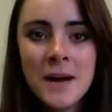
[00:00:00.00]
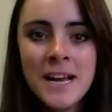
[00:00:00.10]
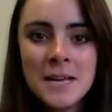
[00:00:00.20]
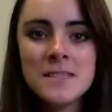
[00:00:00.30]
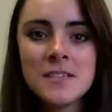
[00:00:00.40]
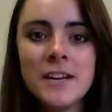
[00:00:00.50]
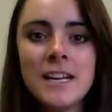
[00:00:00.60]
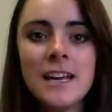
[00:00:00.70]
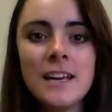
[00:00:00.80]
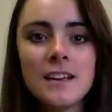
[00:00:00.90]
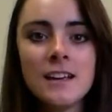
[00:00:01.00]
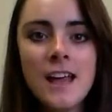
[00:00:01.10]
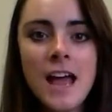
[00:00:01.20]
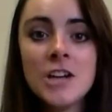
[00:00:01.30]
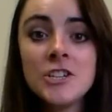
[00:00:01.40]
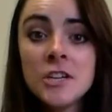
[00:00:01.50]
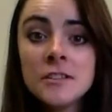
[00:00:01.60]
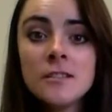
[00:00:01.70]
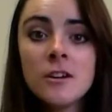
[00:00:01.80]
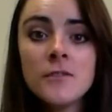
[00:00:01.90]
My name is Serena Lane, and
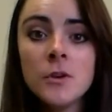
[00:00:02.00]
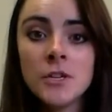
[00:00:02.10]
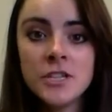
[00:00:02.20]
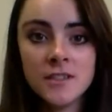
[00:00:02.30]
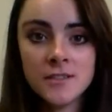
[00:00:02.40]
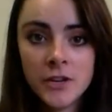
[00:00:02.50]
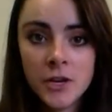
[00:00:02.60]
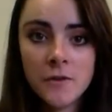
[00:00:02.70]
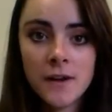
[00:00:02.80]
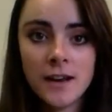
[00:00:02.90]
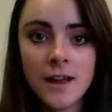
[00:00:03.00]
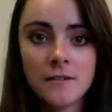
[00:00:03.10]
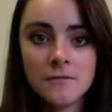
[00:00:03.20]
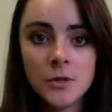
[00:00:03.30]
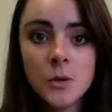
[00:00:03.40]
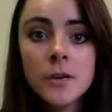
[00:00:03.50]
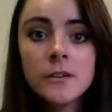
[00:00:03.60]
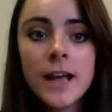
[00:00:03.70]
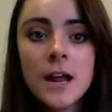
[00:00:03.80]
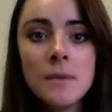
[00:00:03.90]
chances are if you're watching this video right now, you're
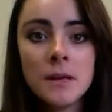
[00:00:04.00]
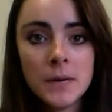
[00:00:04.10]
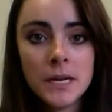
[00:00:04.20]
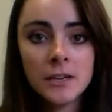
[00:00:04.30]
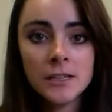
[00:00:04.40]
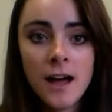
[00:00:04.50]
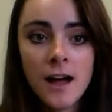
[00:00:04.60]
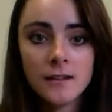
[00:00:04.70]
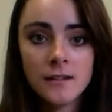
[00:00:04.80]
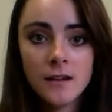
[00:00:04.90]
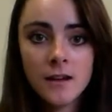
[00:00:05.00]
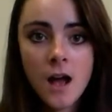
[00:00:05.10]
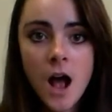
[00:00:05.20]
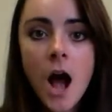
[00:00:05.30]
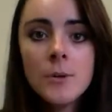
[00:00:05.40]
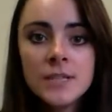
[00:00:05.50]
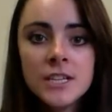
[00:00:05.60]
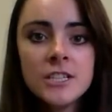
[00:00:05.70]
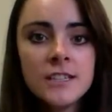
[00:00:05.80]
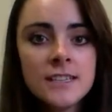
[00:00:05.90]
wondering how to make money online. I was
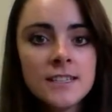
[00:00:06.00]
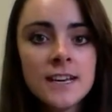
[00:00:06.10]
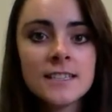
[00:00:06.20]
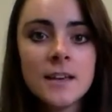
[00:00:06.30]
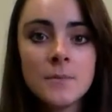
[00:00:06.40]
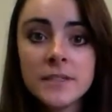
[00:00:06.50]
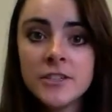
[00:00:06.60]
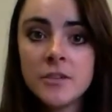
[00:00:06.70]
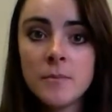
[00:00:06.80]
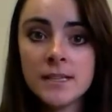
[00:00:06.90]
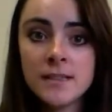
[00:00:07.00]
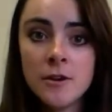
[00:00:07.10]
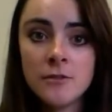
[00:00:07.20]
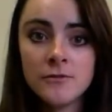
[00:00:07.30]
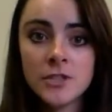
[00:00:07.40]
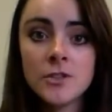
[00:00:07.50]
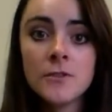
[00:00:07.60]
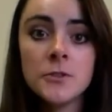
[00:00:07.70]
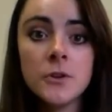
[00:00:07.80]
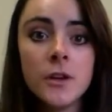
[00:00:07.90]
actually in this exact same position myself just
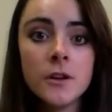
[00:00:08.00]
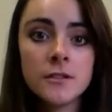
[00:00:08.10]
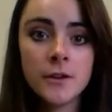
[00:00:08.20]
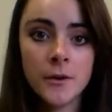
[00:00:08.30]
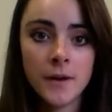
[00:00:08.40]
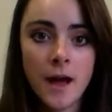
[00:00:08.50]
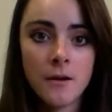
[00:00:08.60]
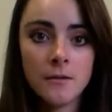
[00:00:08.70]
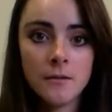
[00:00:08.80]
over 2 years ago now.